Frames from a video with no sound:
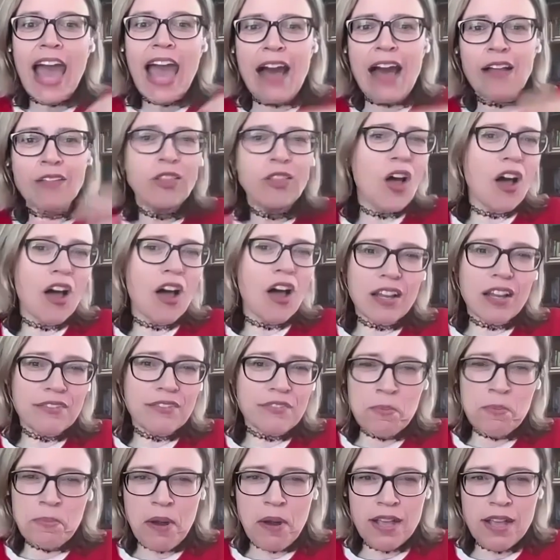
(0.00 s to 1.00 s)
how long
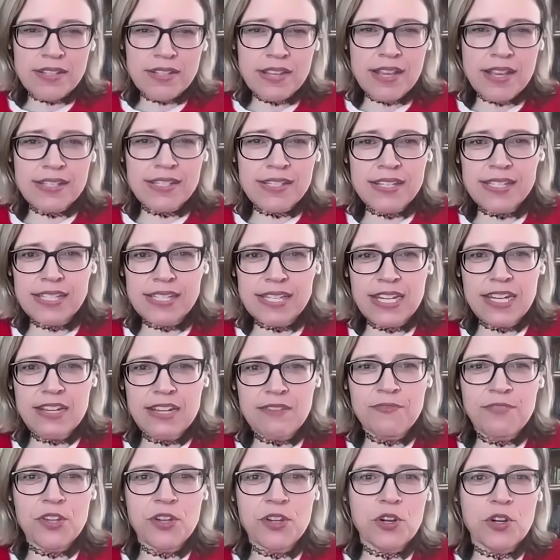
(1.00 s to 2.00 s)
of a process is it
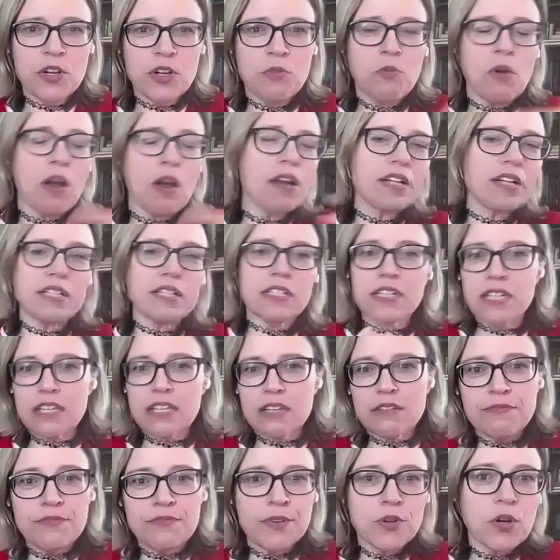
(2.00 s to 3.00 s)
if you're wanting to
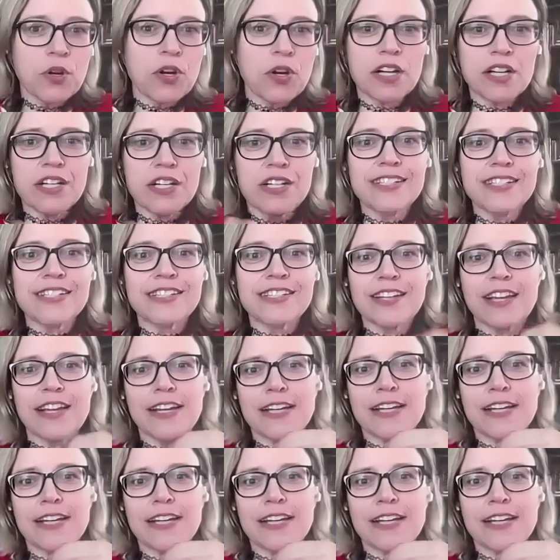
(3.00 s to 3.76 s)
get Forge?